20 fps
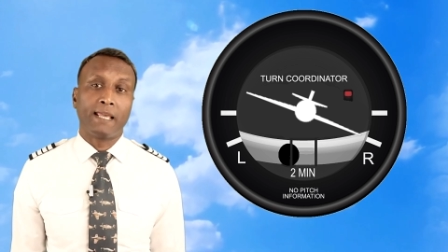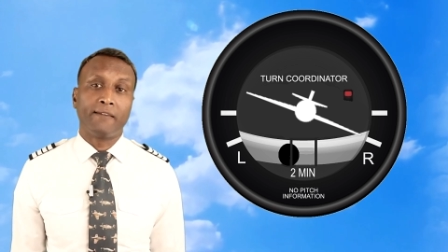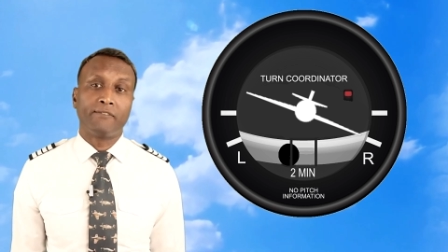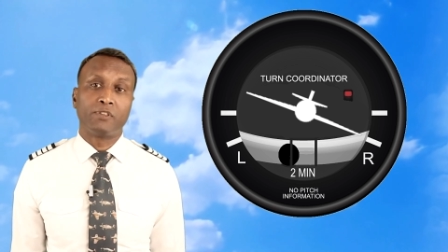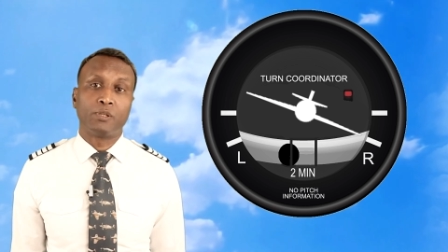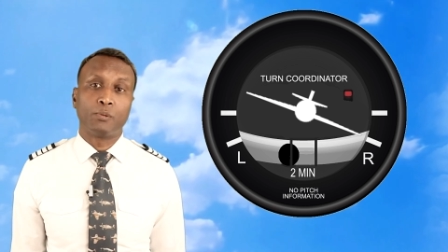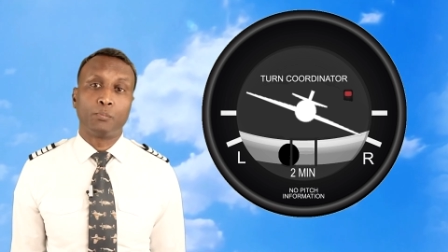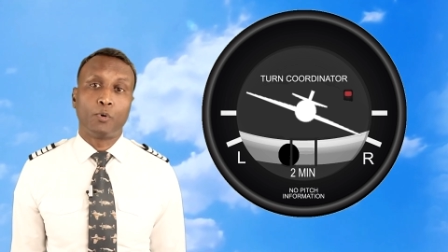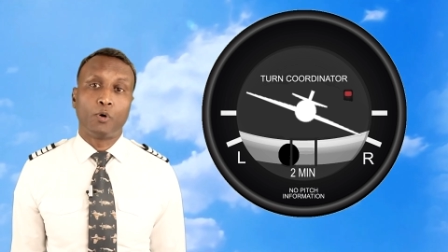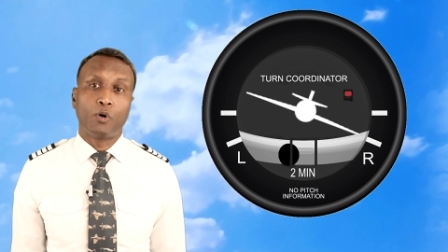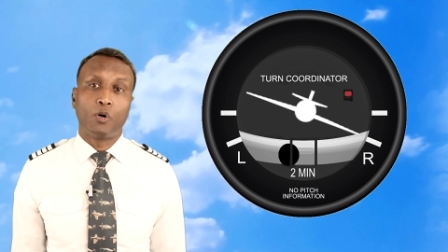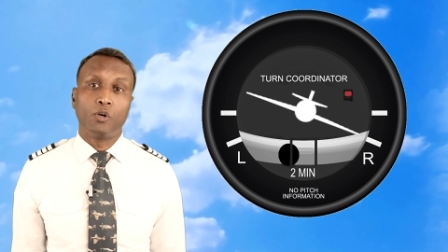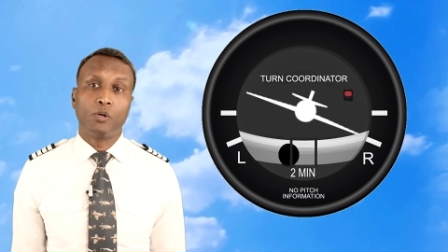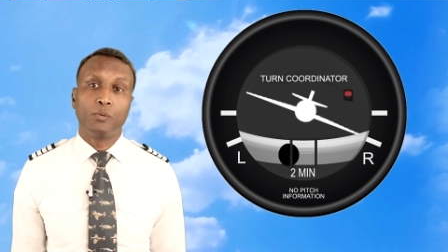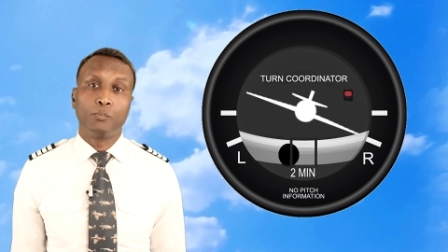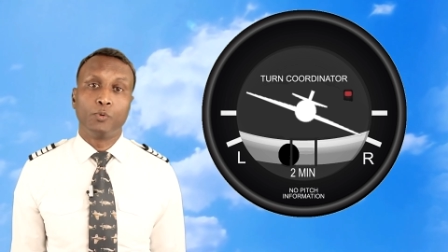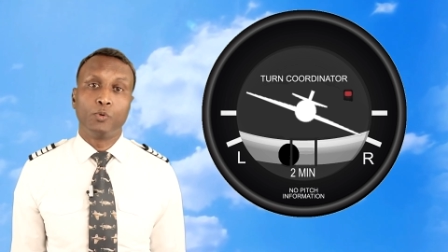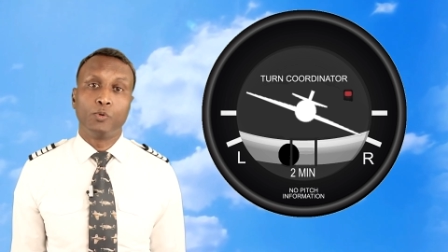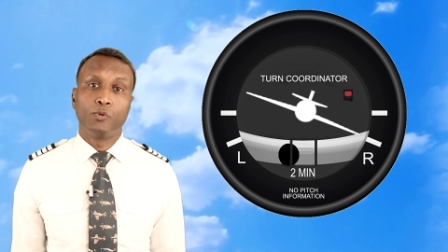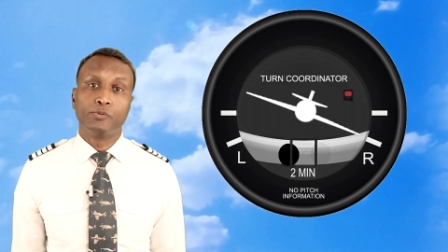if the
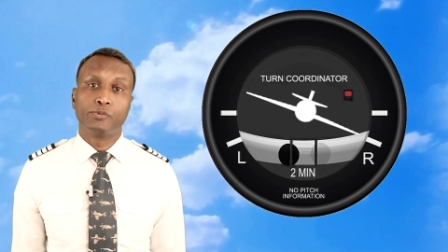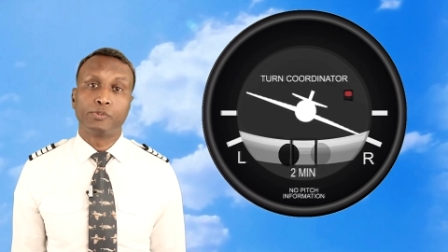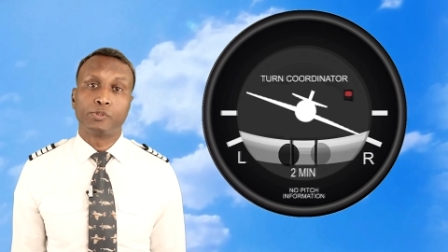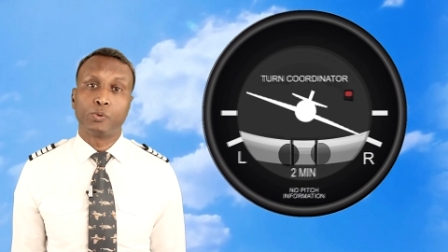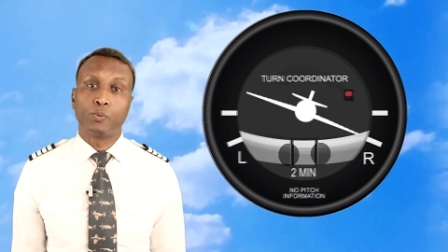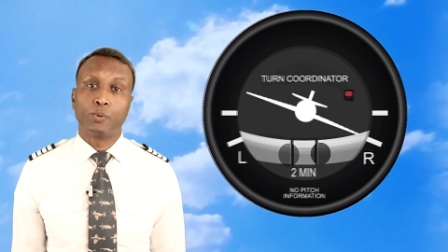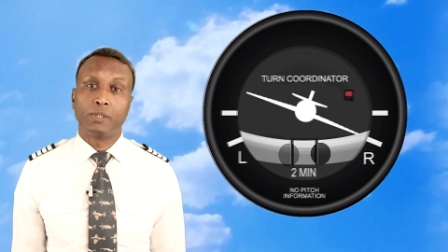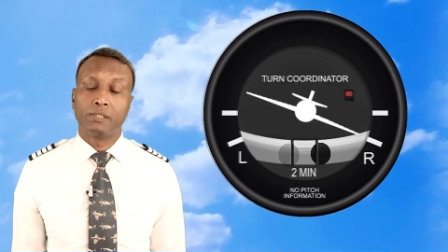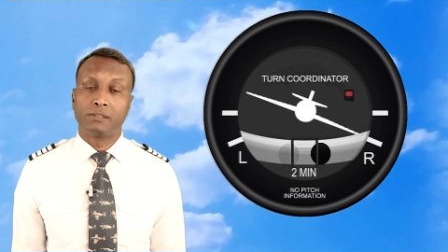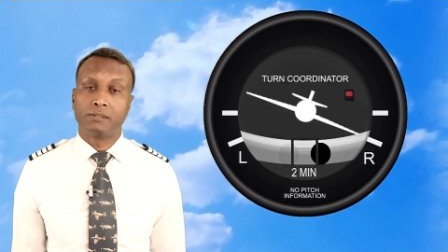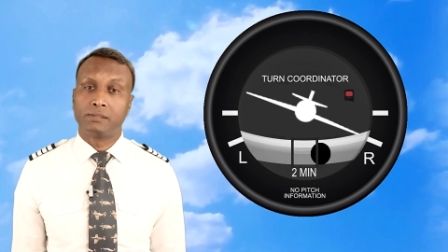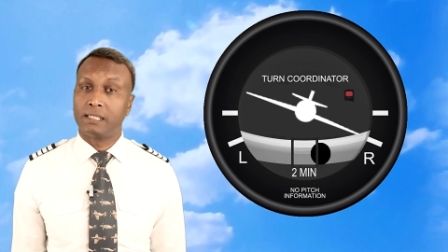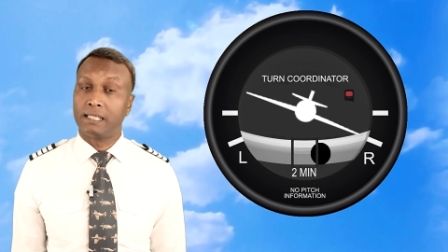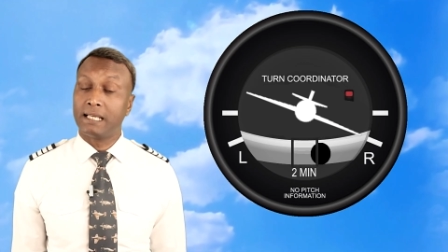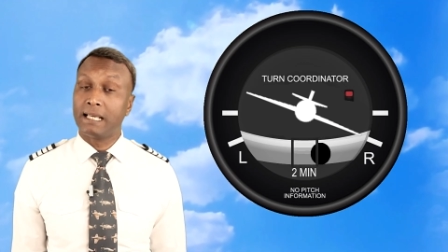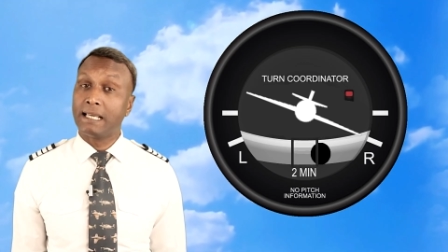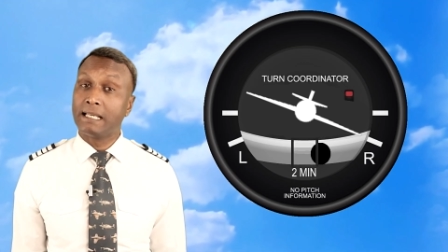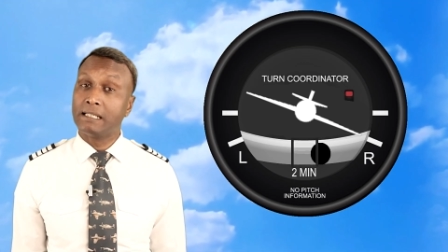ball moves towards the